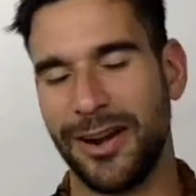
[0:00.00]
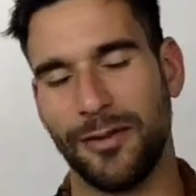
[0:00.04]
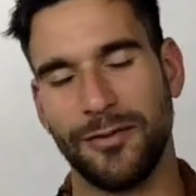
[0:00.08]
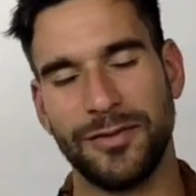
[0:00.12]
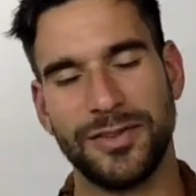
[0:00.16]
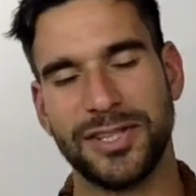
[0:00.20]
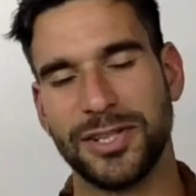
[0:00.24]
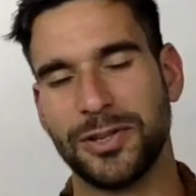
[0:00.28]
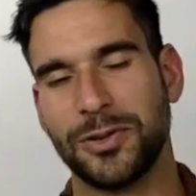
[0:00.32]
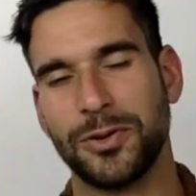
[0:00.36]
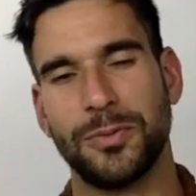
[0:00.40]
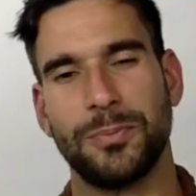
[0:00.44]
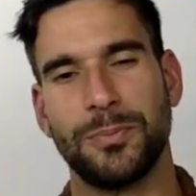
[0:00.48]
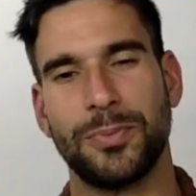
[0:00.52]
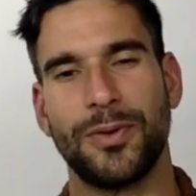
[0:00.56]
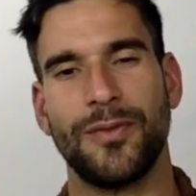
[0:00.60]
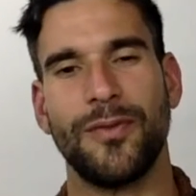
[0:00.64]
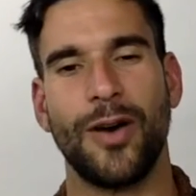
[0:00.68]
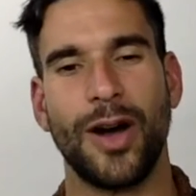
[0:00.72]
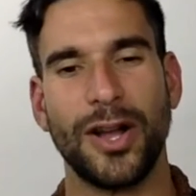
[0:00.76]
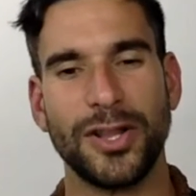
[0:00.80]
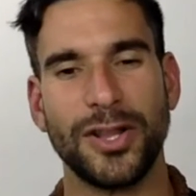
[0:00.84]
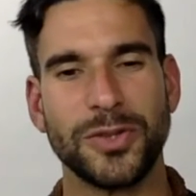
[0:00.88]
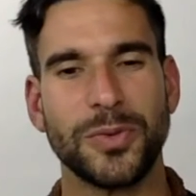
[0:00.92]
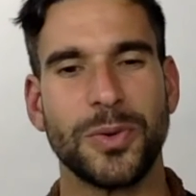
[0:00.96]
Obviously, couldn't
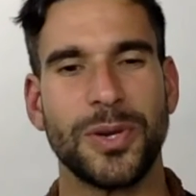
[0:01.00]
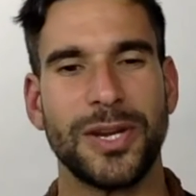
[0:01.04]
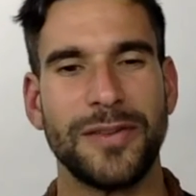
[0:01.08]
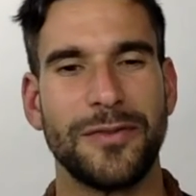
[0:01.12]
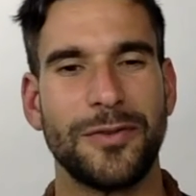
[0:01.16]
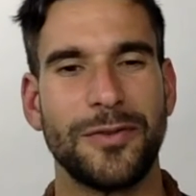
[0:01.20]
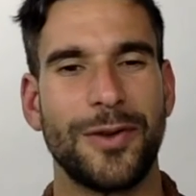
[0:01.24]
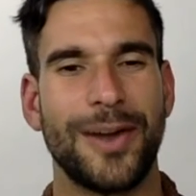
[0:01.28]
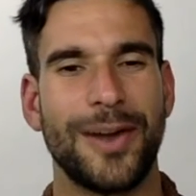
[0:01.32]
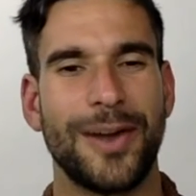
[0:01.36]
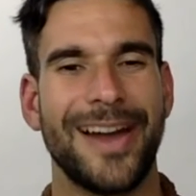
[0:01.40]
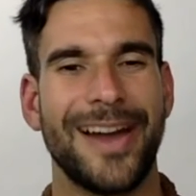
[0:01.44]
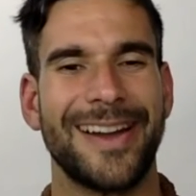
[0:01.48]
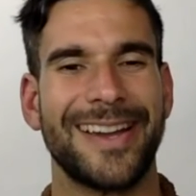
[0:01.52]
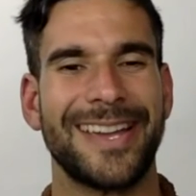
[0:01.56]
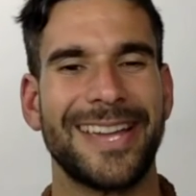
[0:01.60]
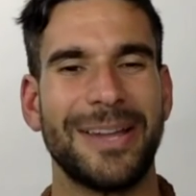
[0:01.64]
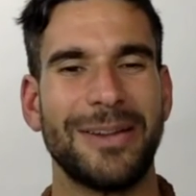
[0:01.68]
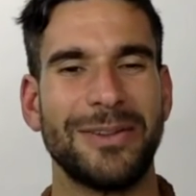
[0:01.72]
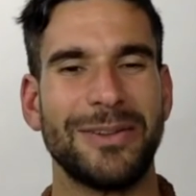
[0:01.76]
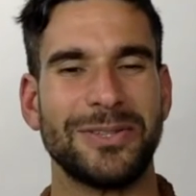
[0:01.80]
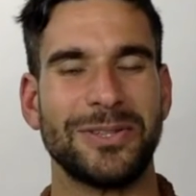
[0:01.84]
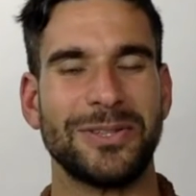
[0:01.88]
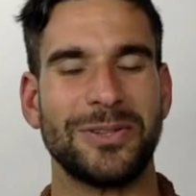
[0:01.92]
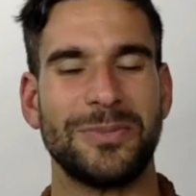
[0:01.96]
provide 24-hour care. It
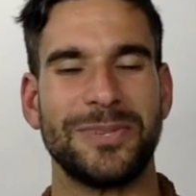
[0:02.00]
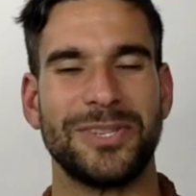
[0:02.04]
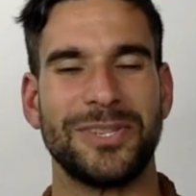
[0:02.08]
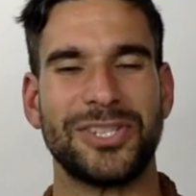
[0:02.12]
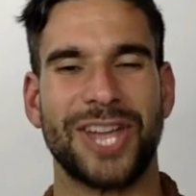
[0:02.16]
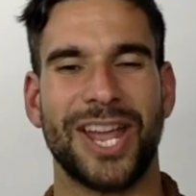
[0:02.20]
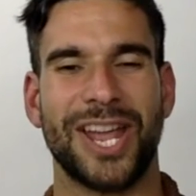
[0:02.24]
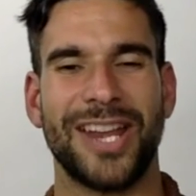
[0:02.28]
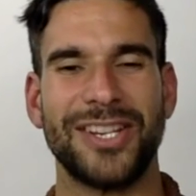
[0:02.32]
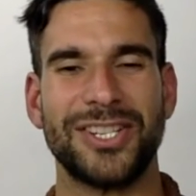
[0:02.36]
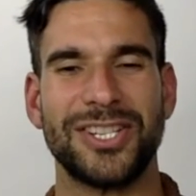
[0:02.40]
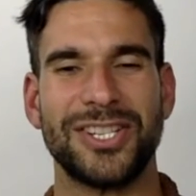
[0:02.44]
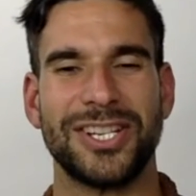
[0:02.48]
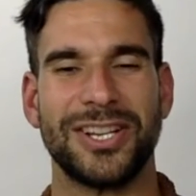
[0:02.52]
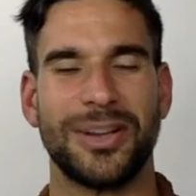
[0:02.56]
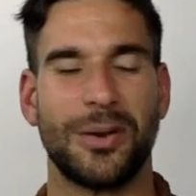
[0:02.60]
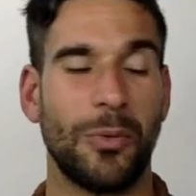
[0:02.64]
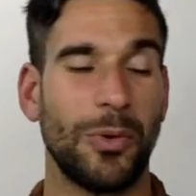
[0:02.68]
was a little bit challenging.